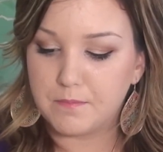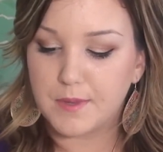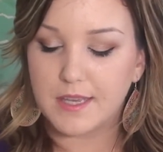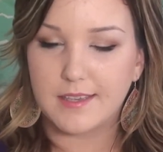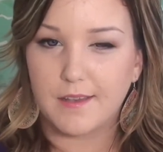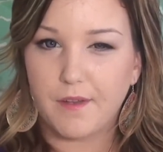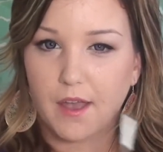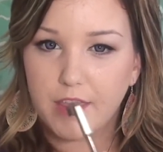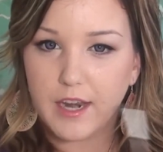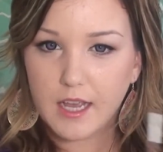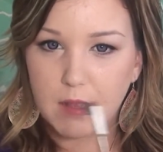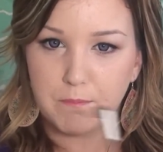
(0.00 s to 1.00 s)
because I find
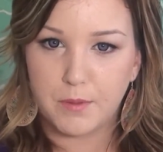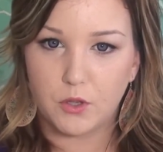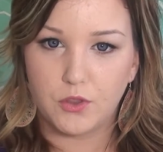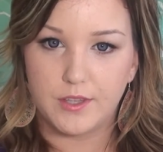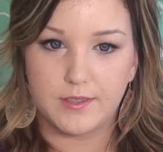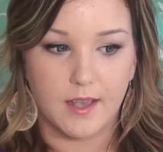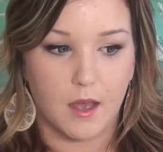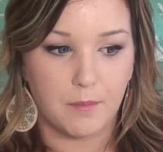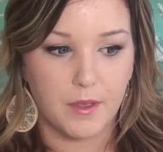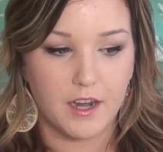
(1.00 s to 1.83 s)
that I can build this up.